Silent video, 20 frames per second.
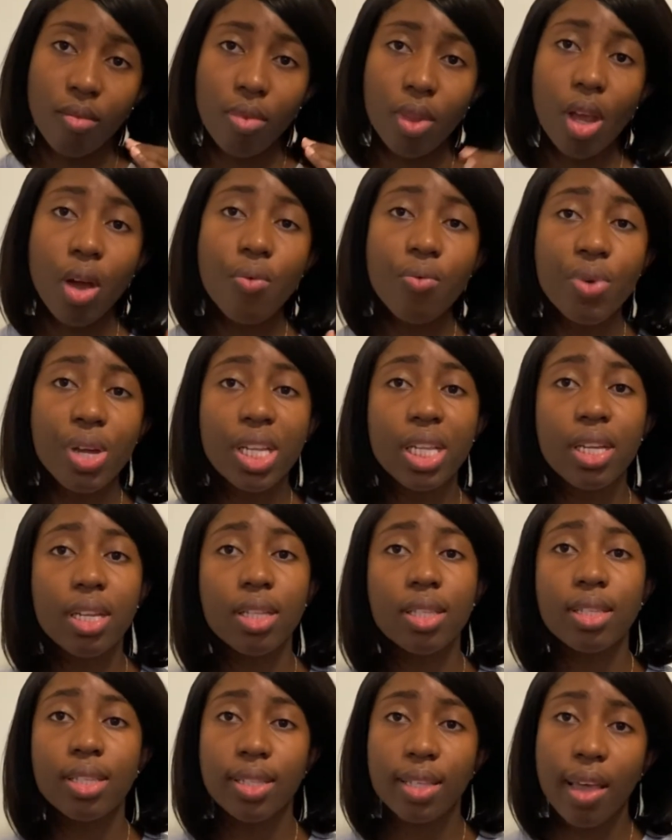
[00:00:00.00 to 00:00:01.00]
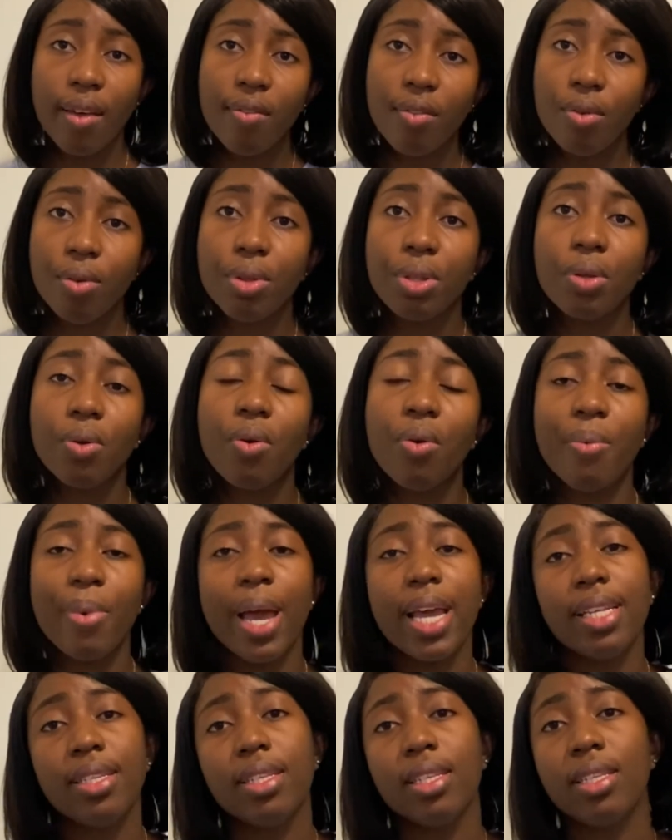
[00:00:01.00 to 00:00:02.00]
reading 7,
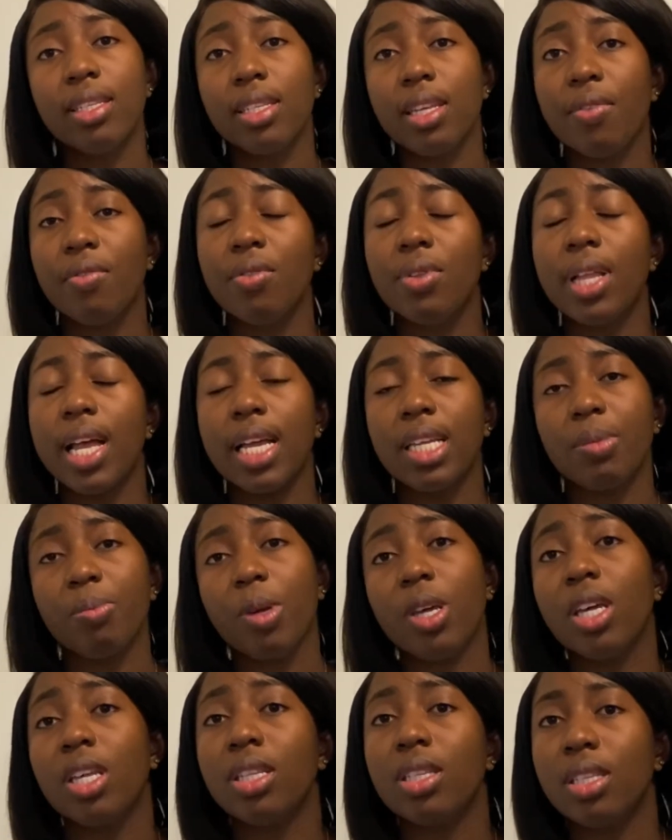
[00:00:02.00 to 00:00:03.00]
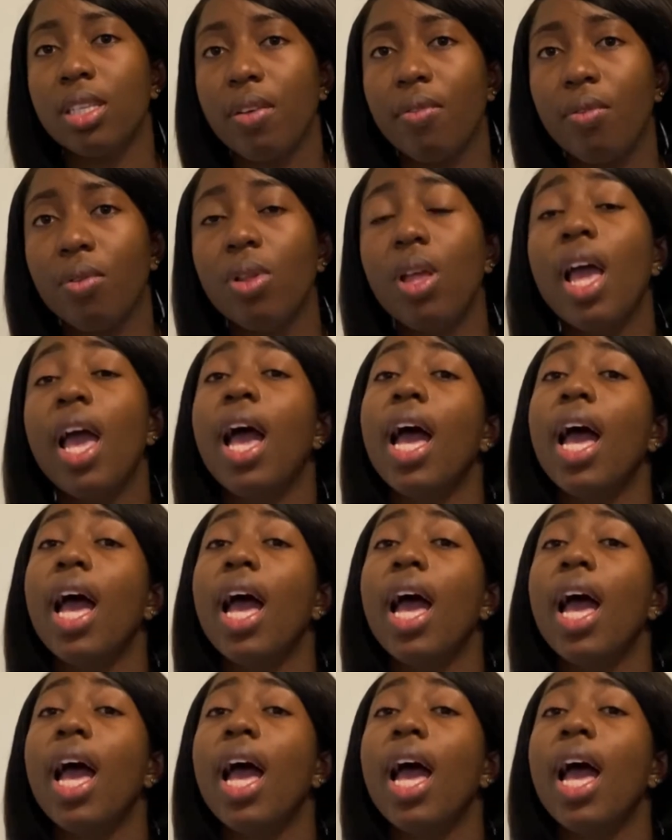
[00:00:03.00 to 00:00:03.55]
writing 7, and speaking 7,